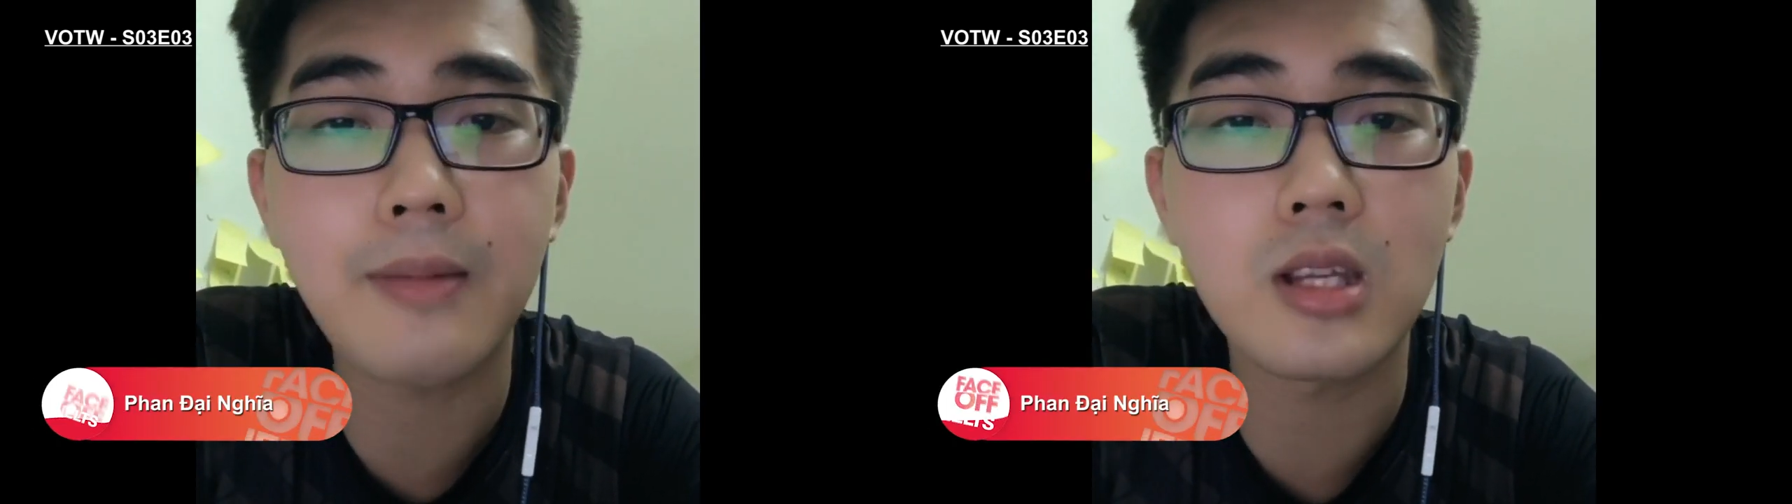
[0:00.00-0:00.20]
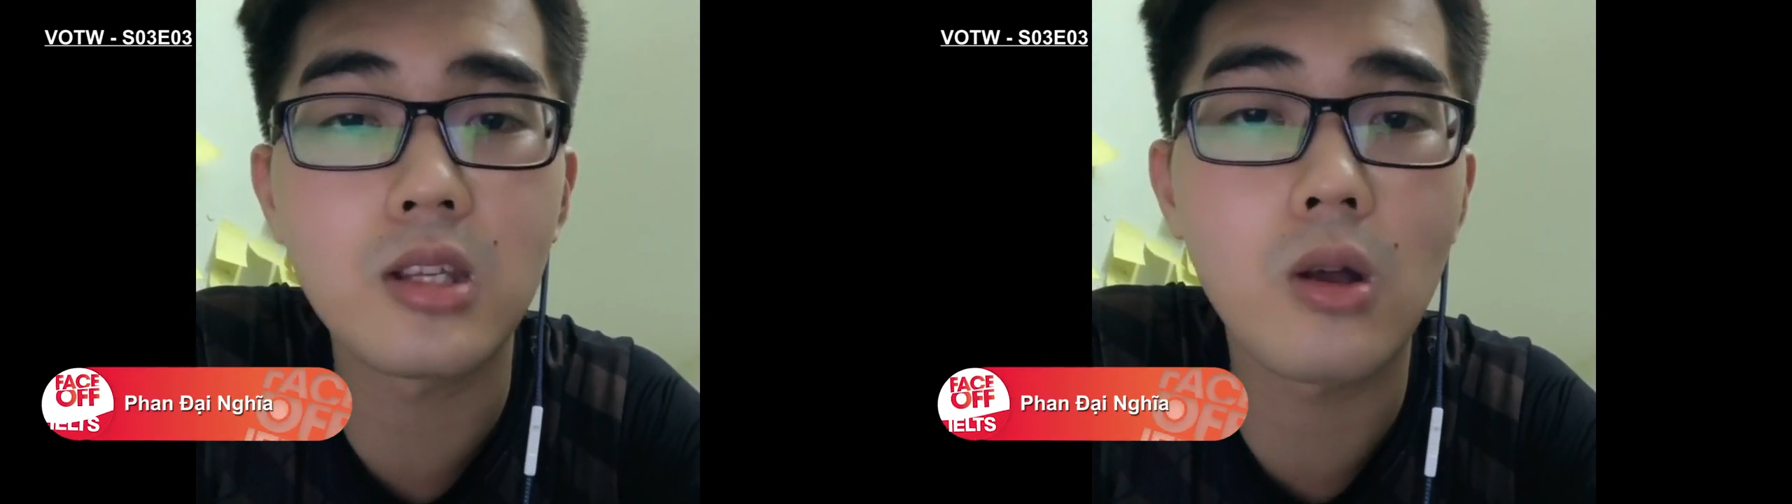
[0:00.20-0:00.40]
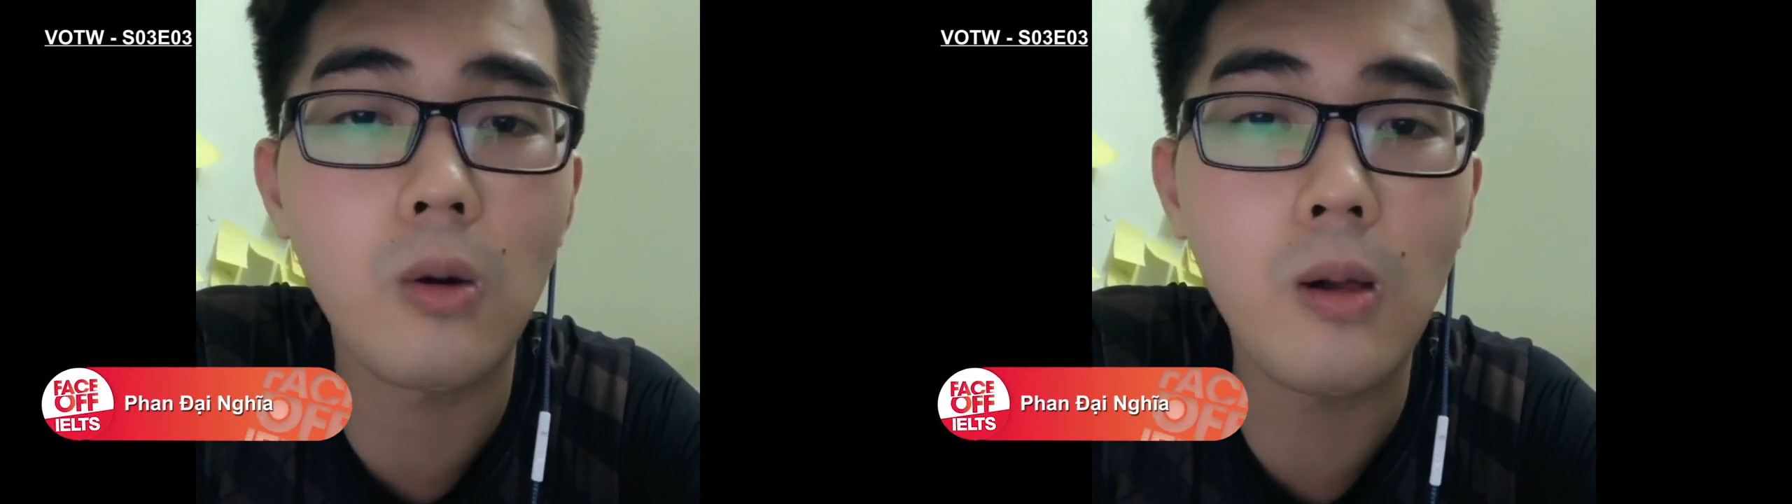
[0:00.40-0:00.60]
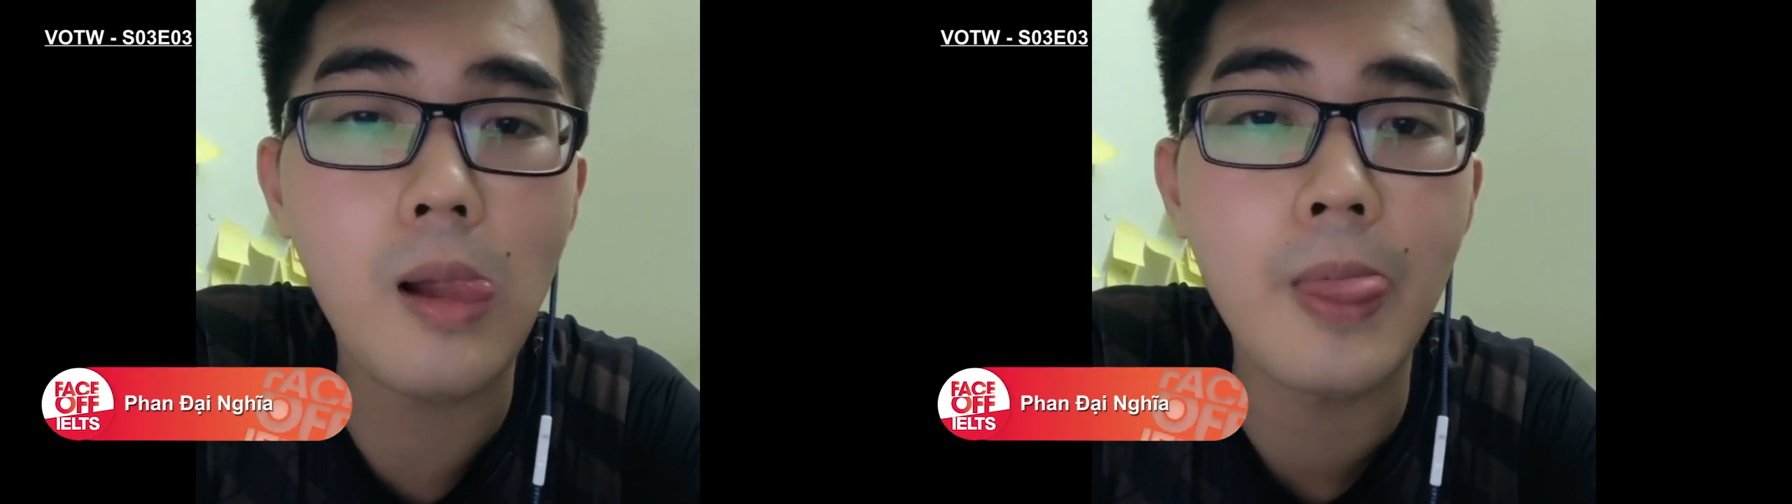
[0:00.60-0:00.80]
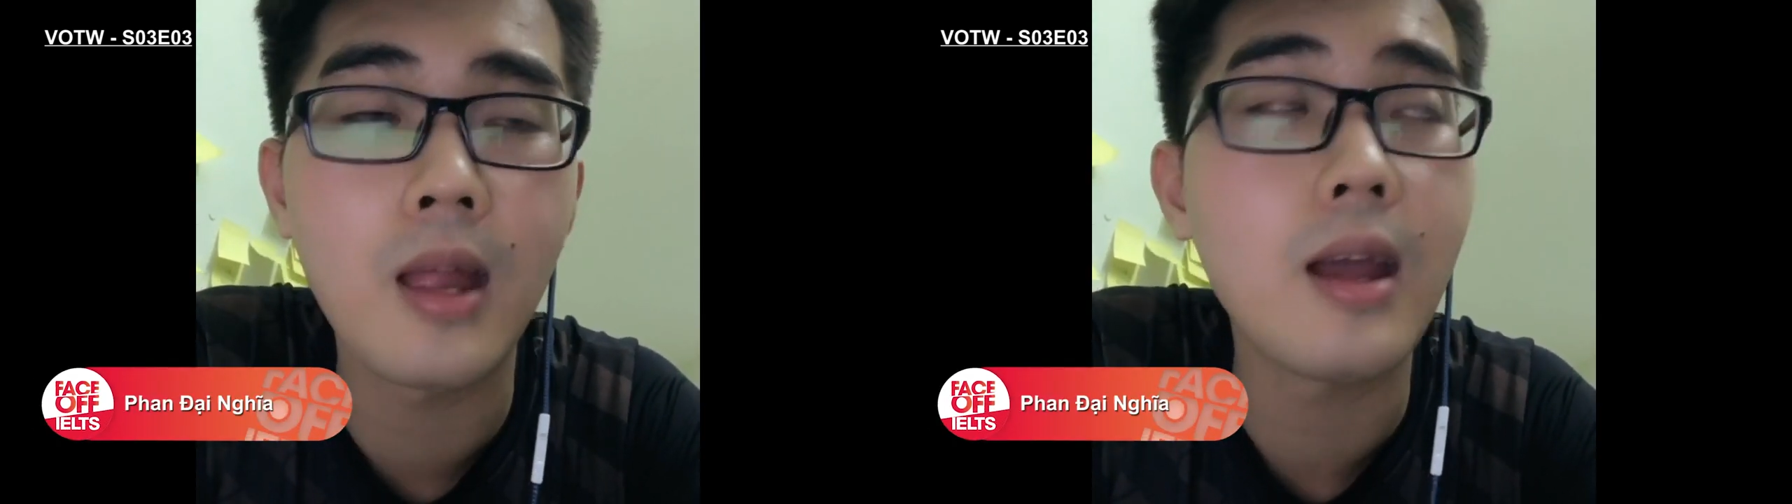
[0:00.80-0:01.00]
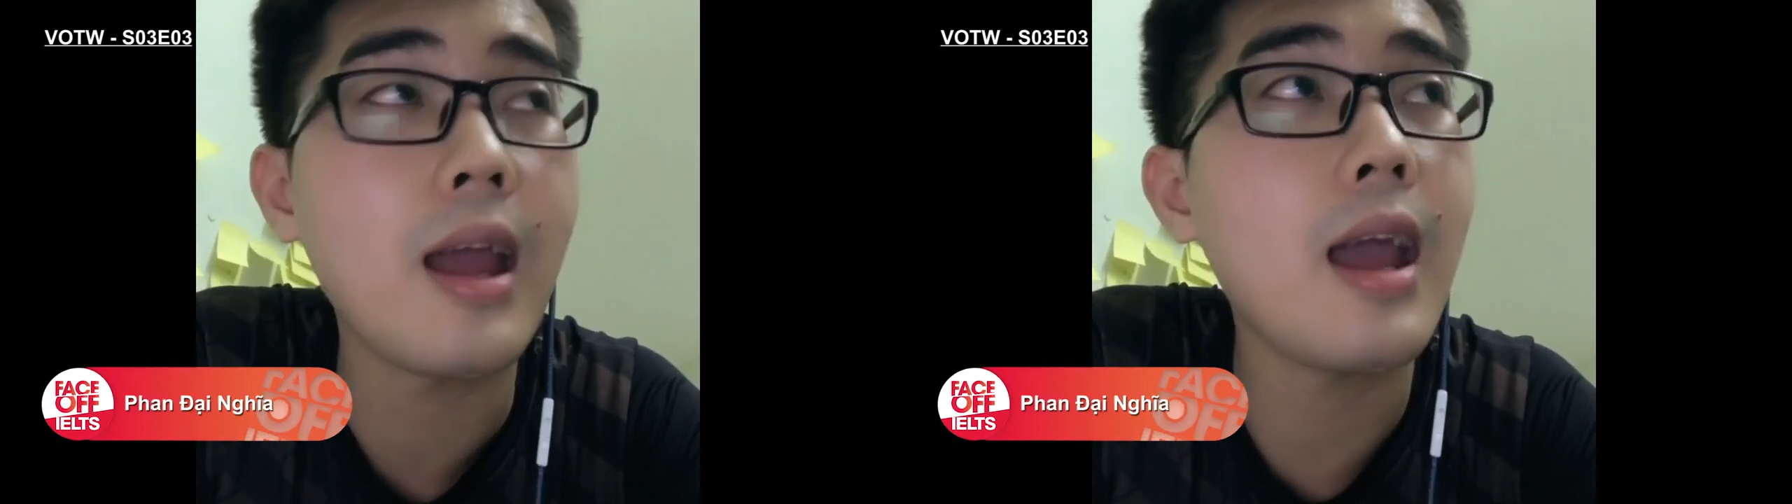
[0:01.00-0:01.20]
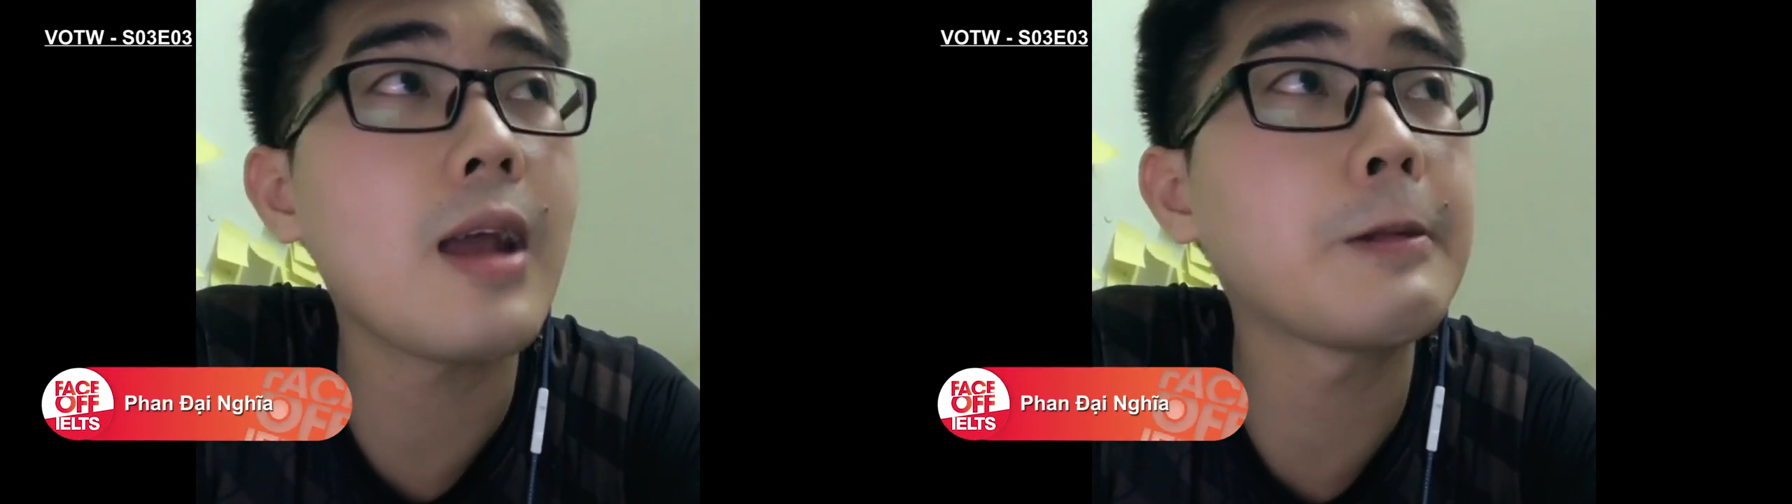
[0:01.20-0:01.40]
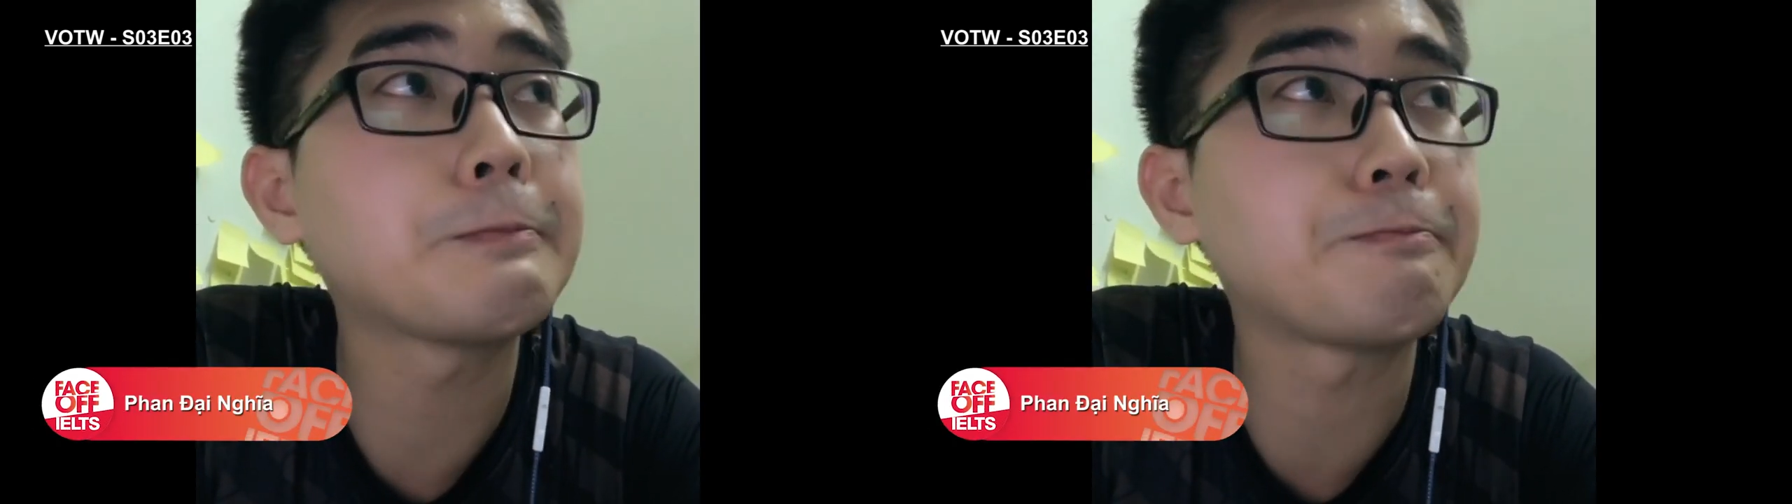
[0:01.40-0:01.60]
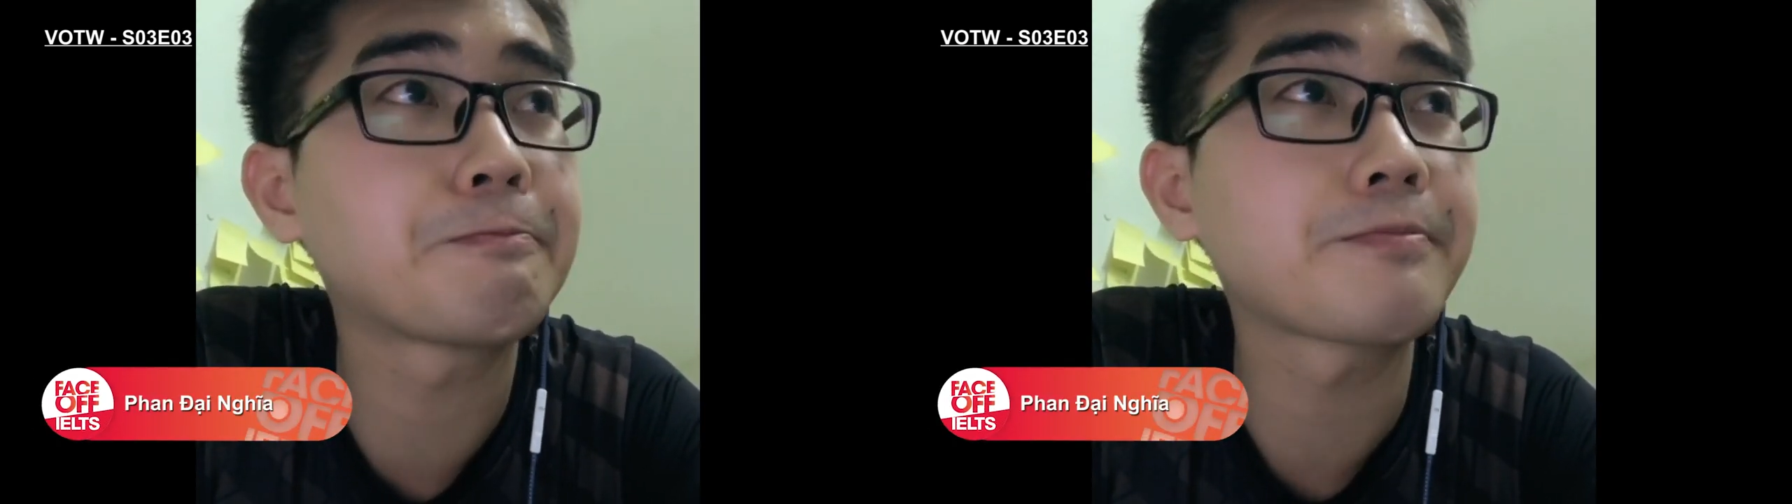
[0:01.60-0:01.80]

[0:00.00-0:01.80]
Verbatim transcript: after school. And